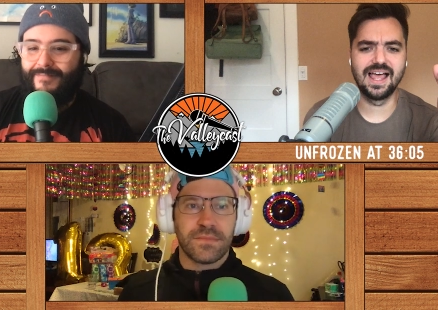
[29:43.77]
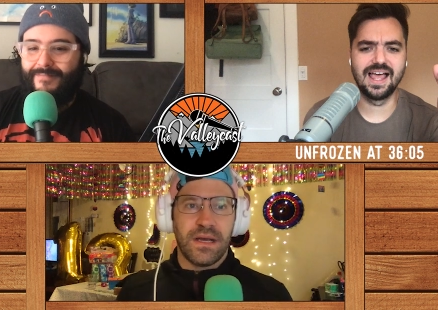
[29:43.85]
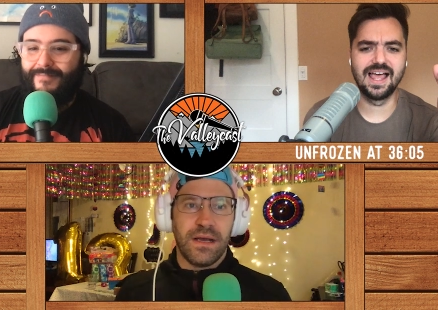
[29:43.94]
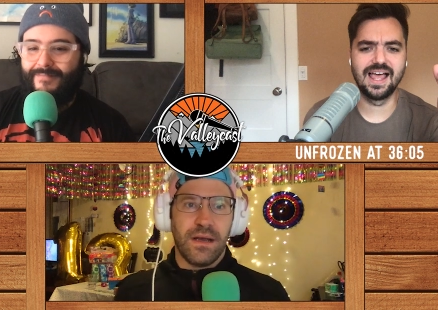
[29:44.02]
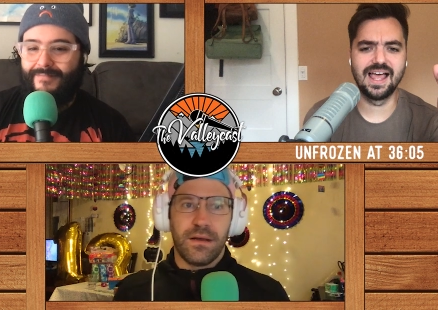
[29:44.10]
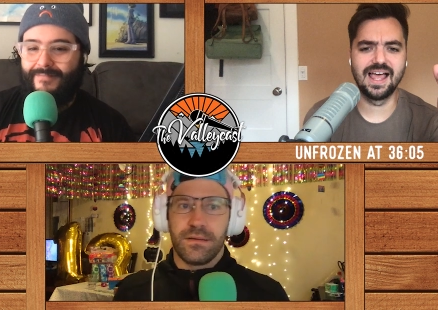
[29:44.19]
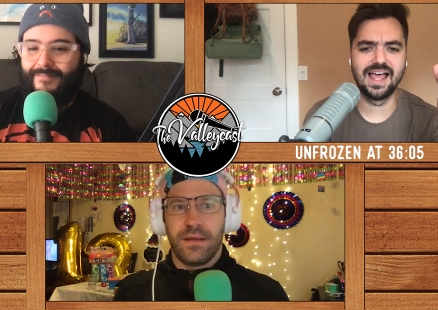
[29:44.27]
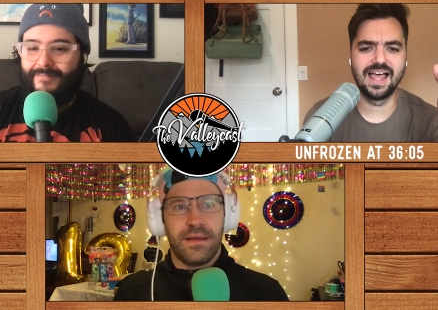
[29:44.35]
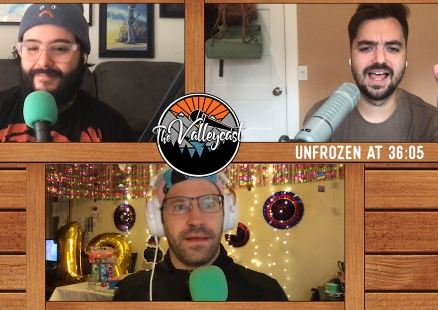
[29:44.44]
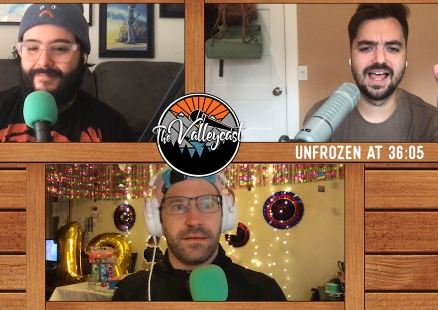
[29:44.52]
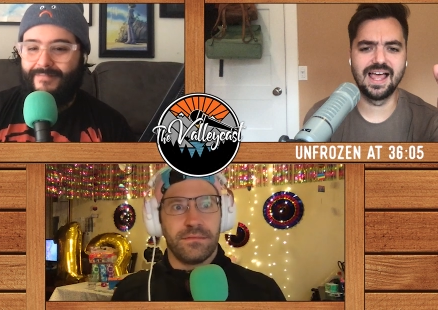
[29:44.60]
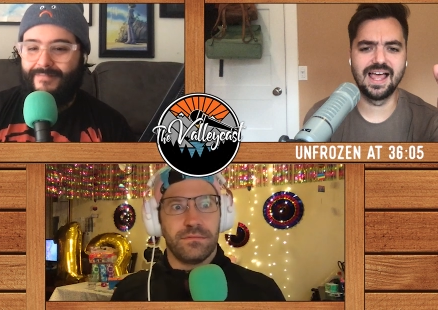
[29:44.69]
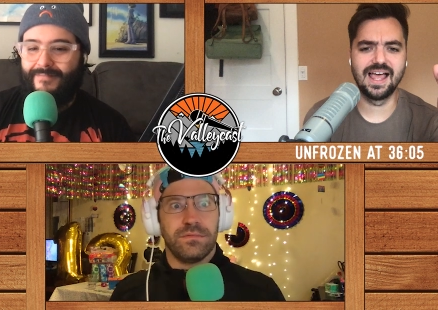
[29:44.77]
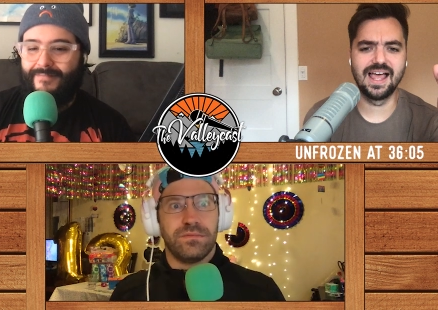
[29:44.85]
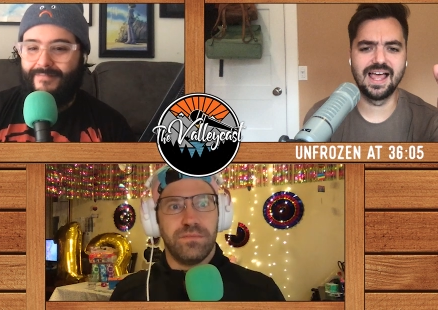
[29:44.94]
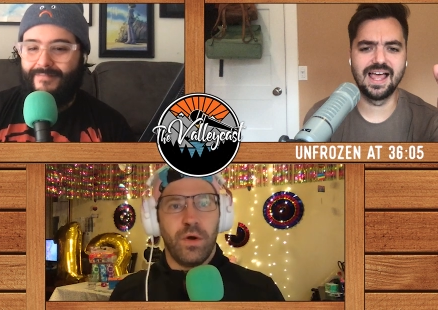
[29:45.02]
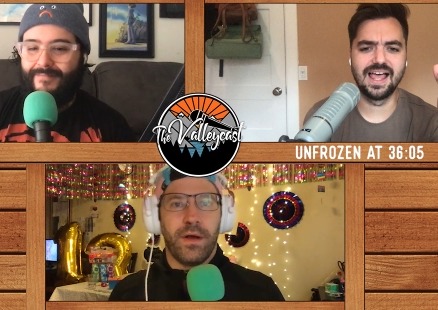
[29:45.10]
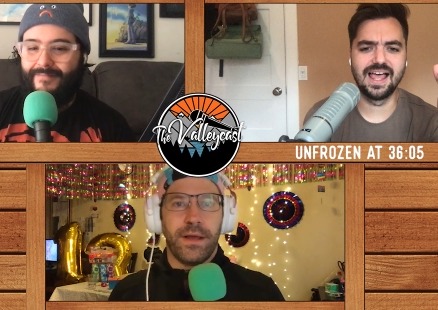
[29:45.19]
Speaker 1: Yeah, oh,
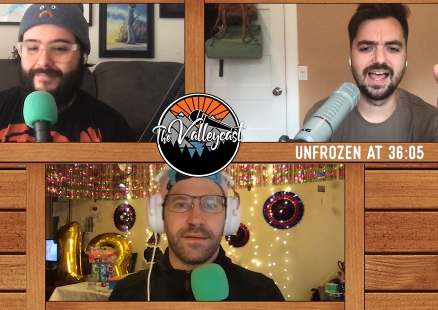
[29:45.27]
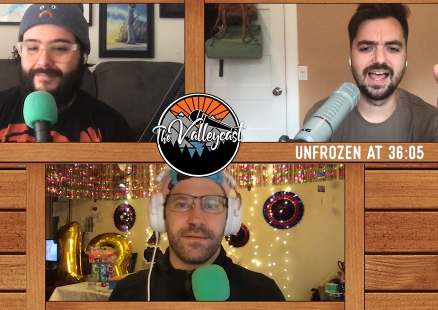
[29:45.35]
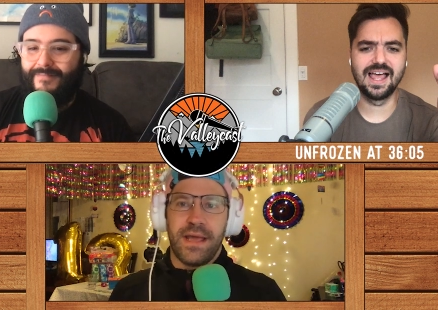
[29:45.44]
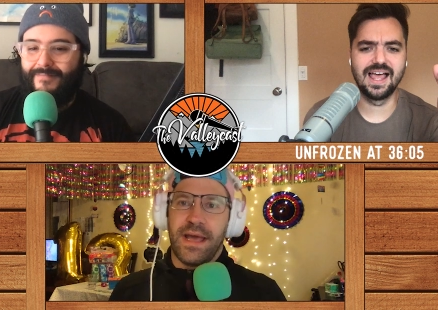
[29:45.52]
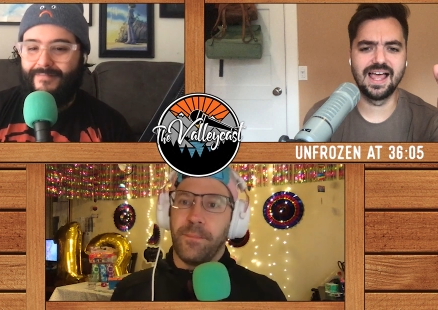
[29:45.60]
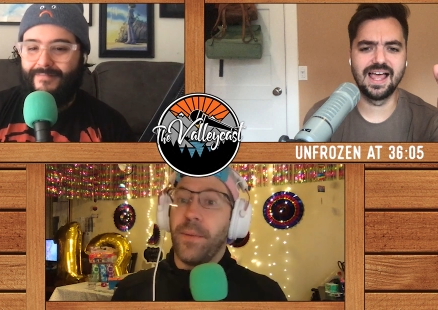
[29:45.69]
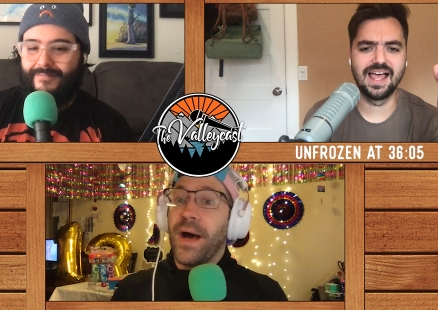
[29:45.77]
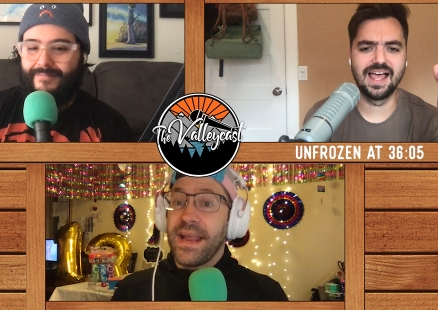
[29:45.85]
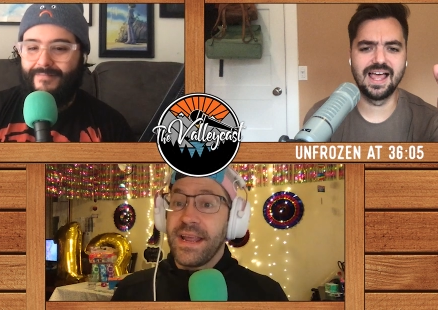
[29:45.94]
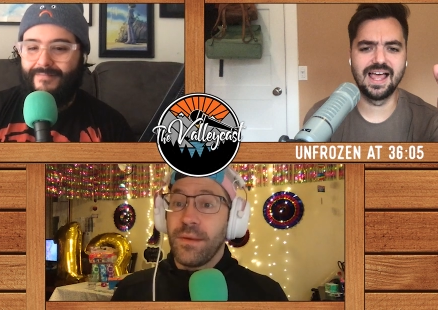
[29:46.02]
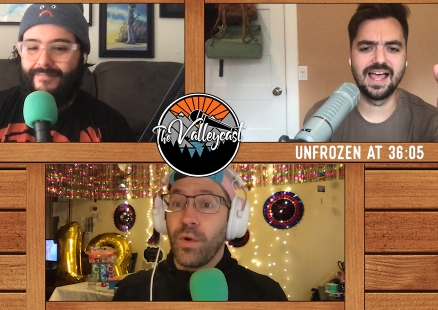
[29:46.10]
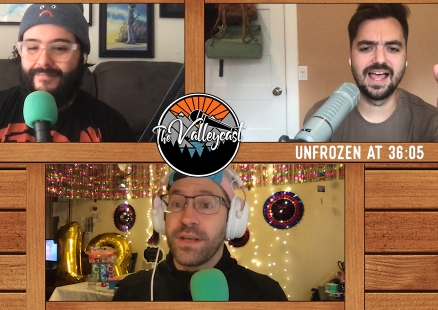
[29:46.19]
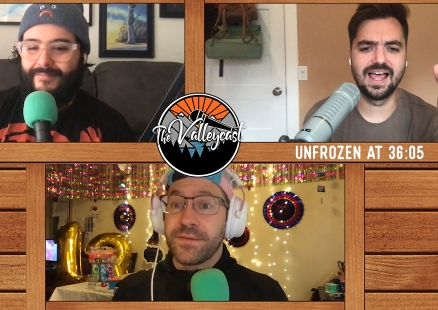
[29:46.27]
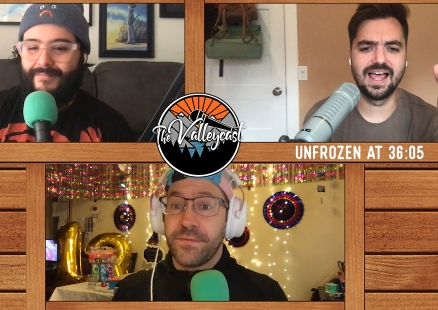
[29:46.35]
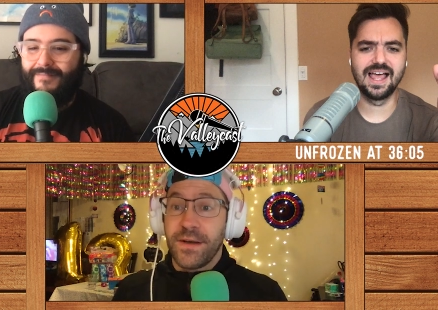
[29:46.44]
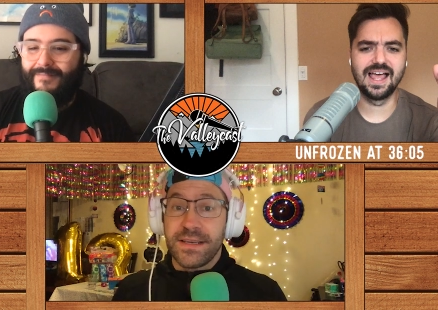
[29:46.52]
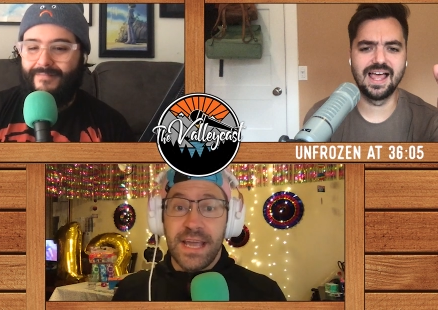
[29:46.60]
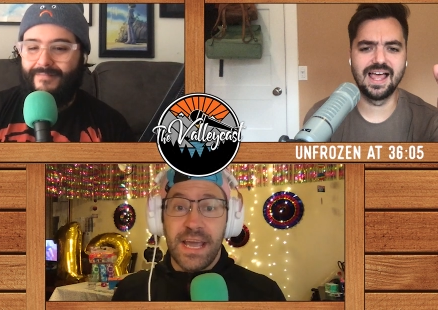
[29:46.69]
boy, yeah. But it was a
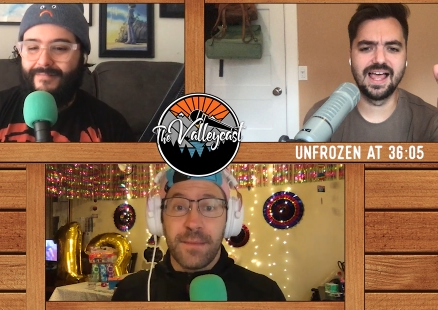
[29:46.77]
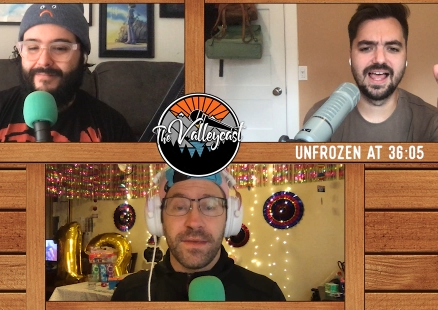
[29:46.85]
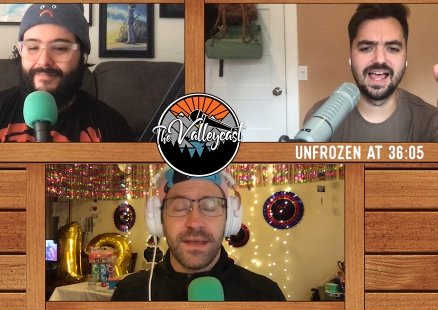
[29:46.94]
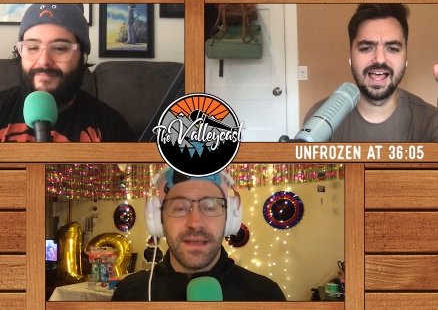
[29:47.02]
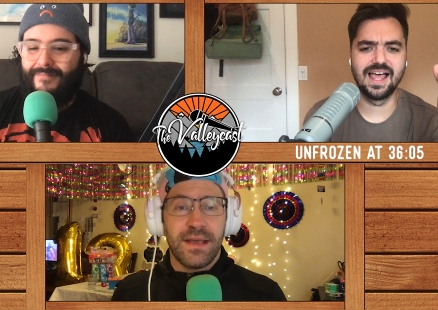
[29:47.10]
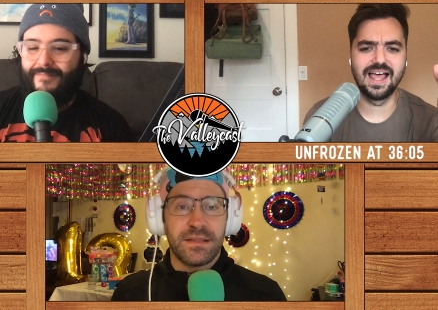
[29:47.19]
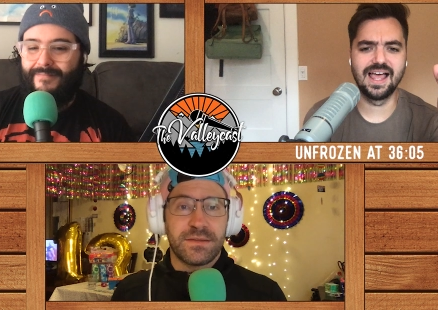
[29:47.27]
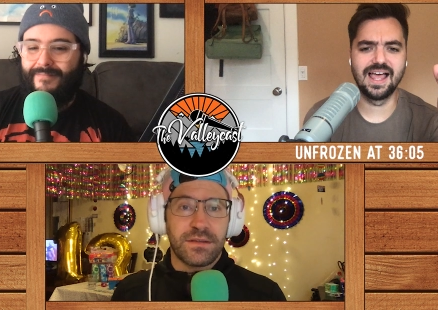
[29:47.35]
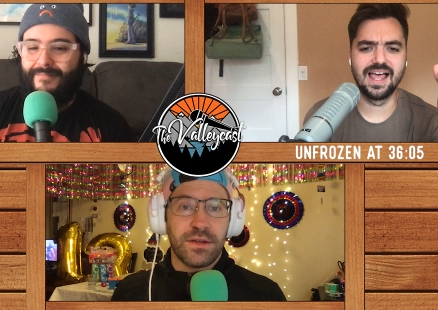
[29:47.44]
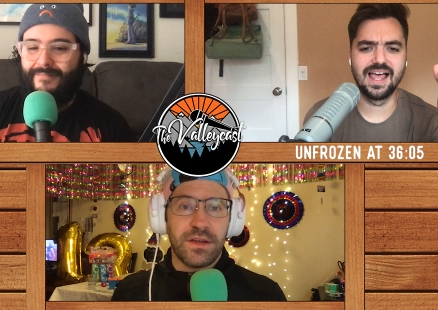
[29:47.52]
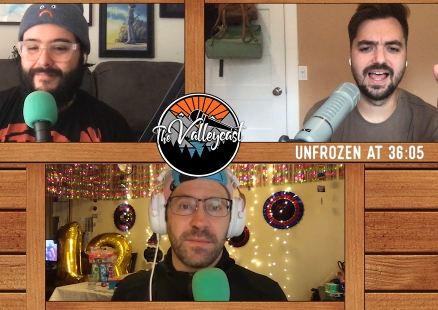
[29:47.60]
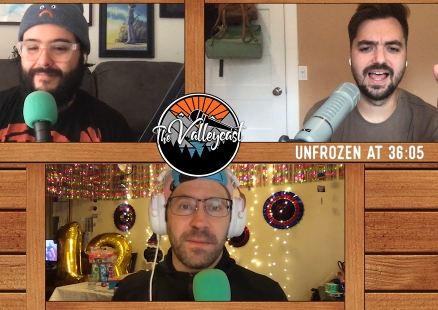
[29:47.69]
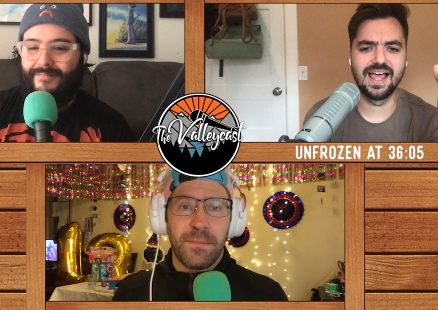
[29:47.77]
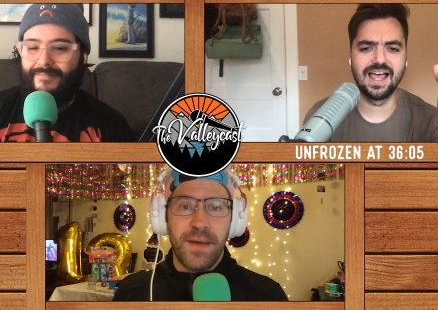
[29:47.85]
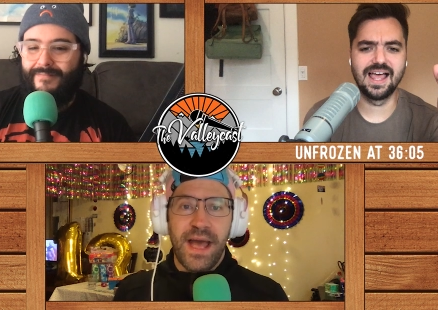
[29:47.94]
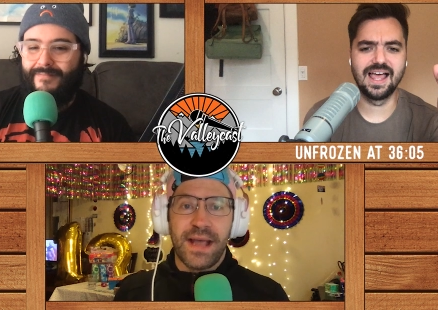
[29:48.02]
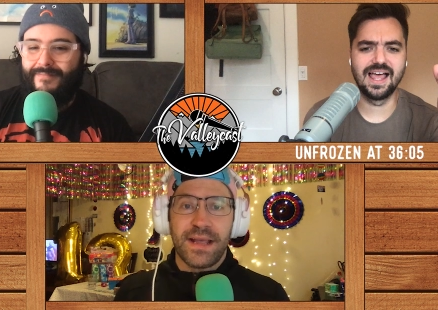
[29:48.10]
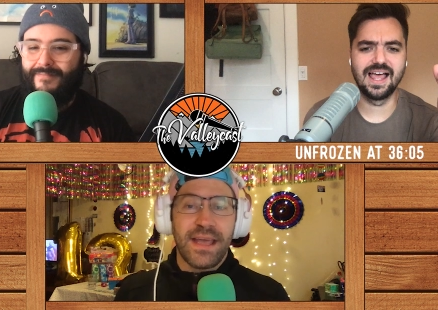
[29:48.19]
fun game, and it's good to be
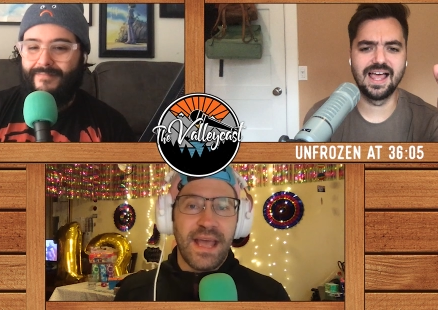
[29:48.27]
back.